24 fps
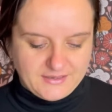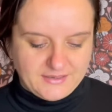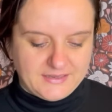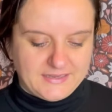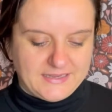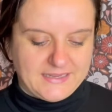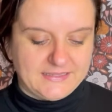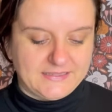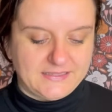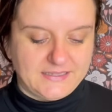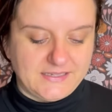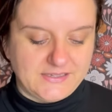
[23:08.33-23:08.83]

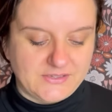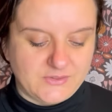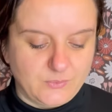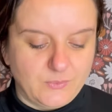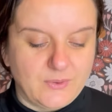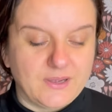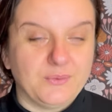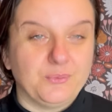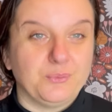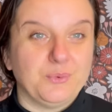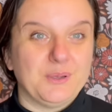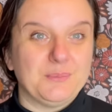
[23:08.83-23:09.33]
at least
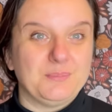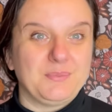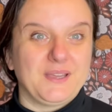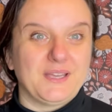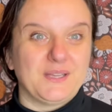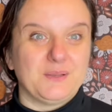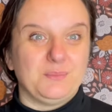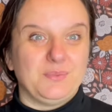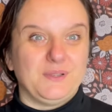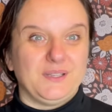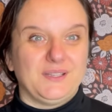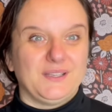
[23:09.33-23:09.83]
one whip
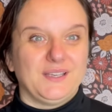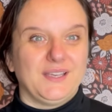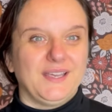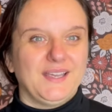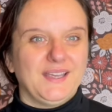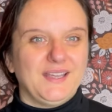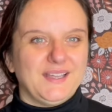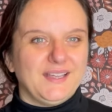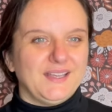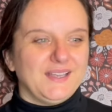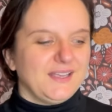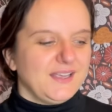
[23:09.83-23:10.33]
can be
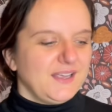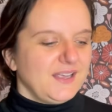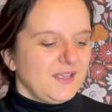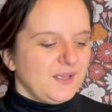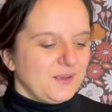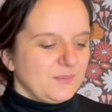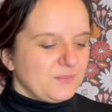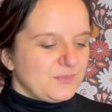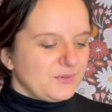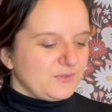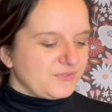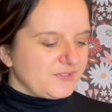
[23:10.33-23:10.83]

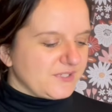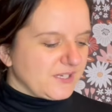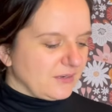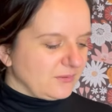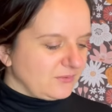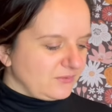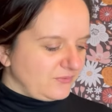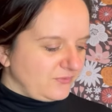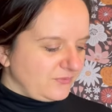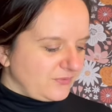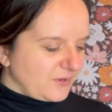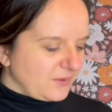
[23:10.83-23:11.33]
moved
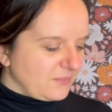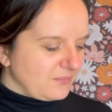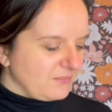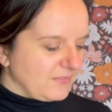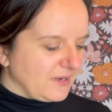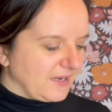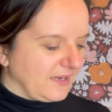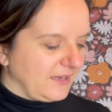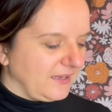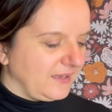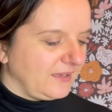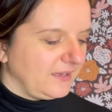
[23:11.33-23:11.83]
out from
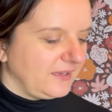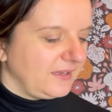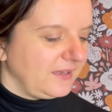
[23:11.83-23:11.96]
my